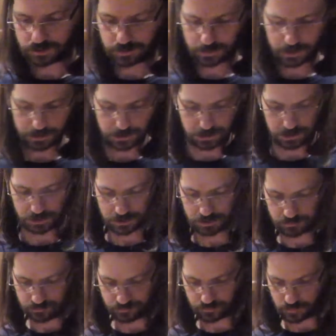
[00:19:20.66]
I just
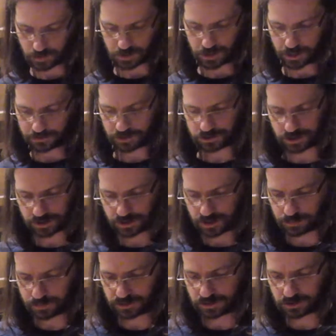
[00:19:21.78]
cut the chicken
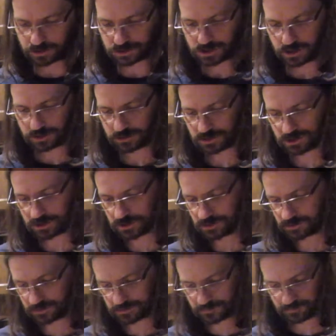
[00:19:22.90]
up in little chunks
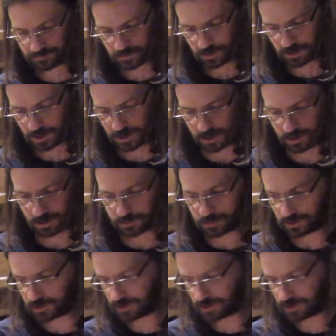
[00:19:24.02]
and put